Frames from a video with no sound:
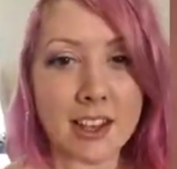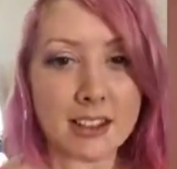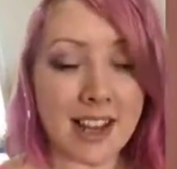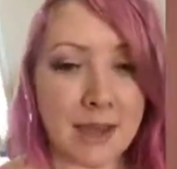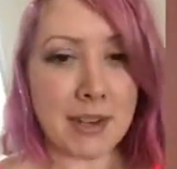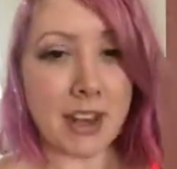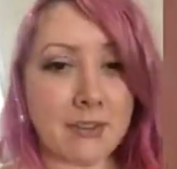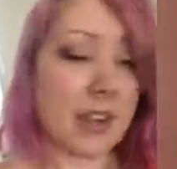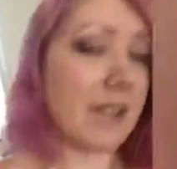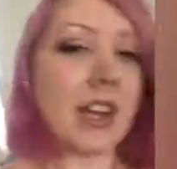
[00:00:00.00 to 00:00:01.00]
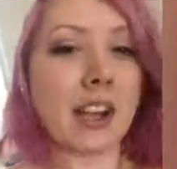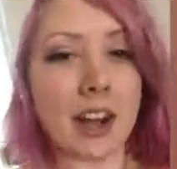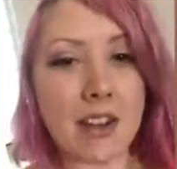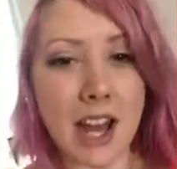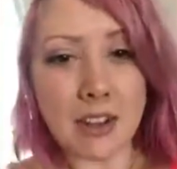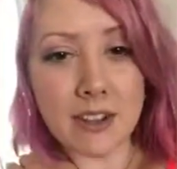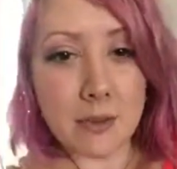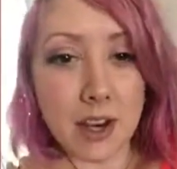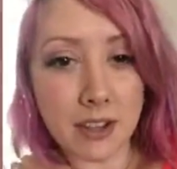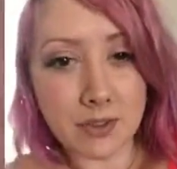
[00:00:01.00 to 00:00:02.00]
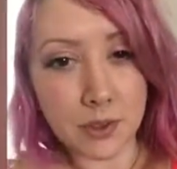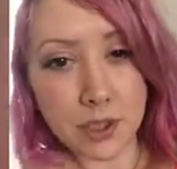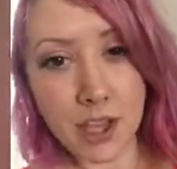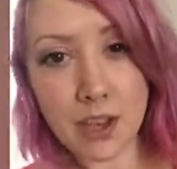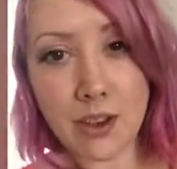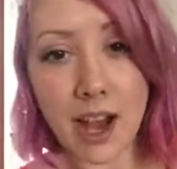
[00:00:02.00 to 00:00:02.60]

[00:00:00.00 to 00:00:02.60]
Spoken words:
So let me know if you give it a go and how this works for you.